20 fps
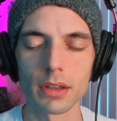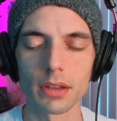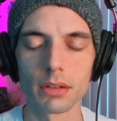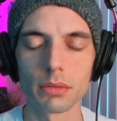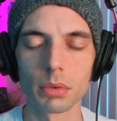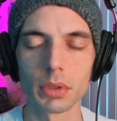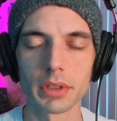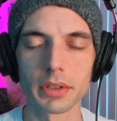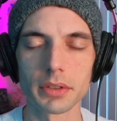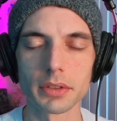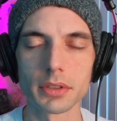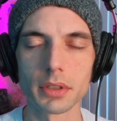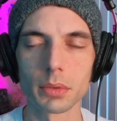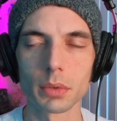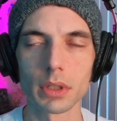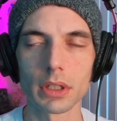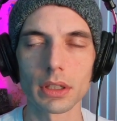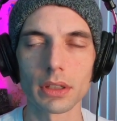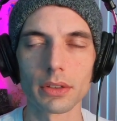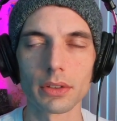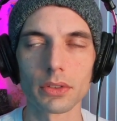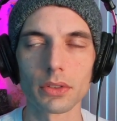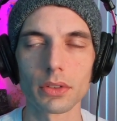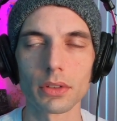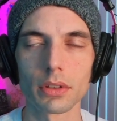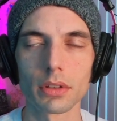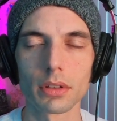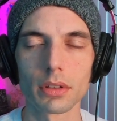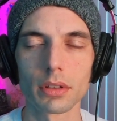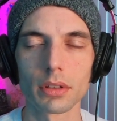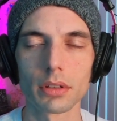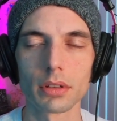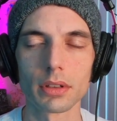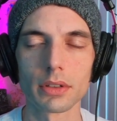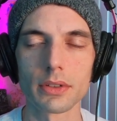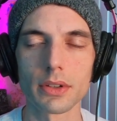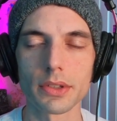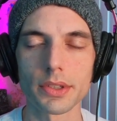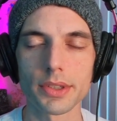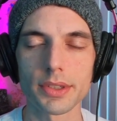What you're doing is you're
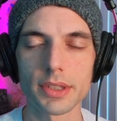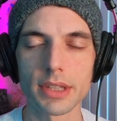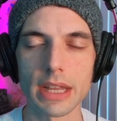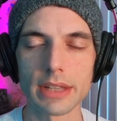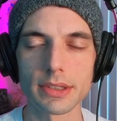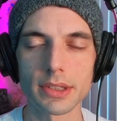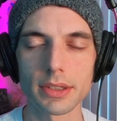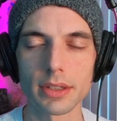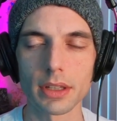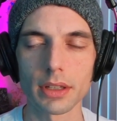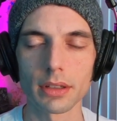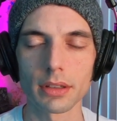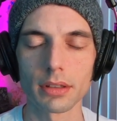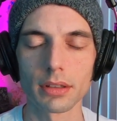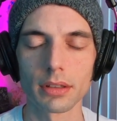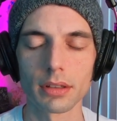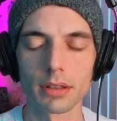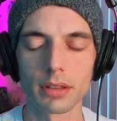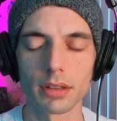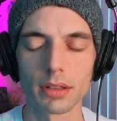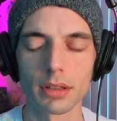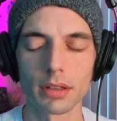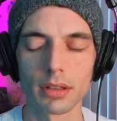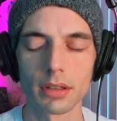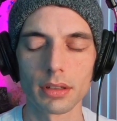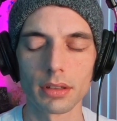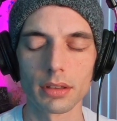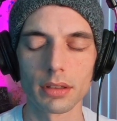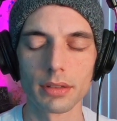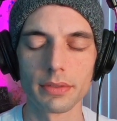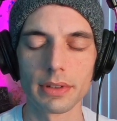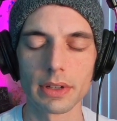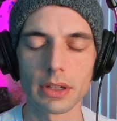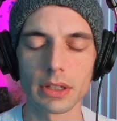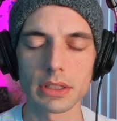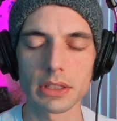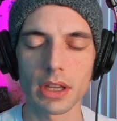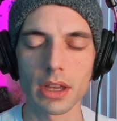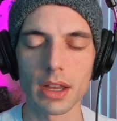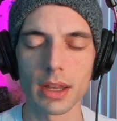just sensing the
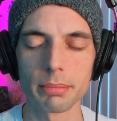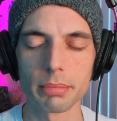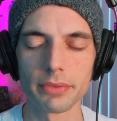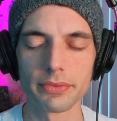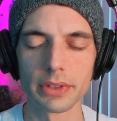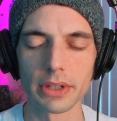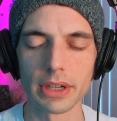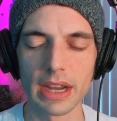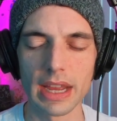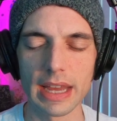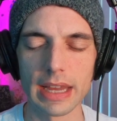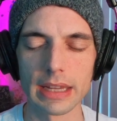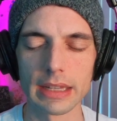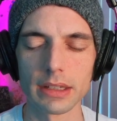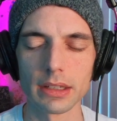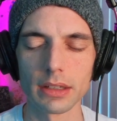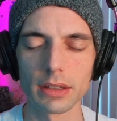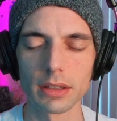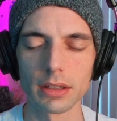very top of your head,